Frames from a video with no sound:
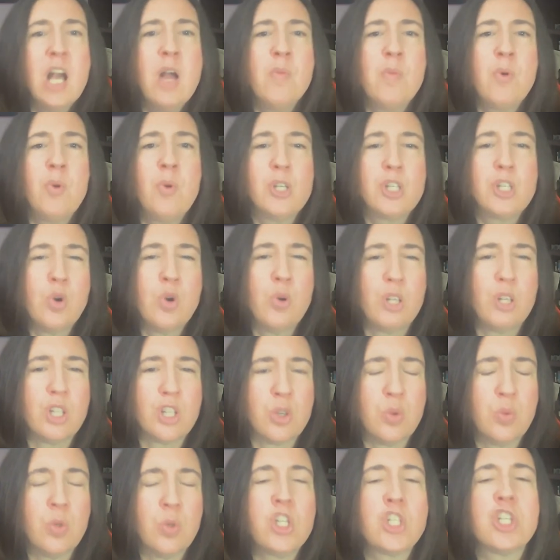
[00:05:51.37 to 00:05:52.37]
but we don't
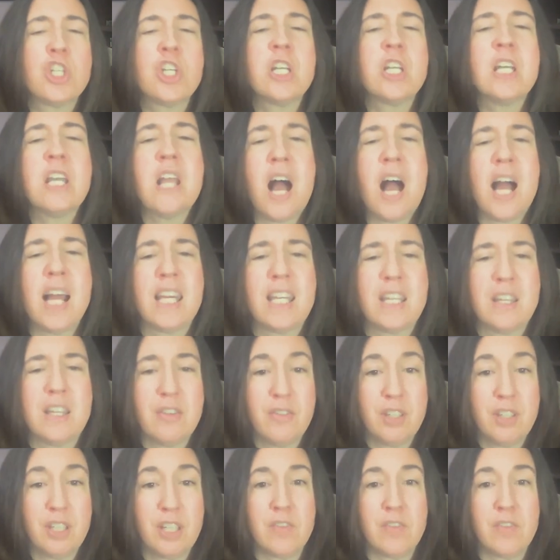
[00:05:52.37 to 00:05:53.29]
we should not give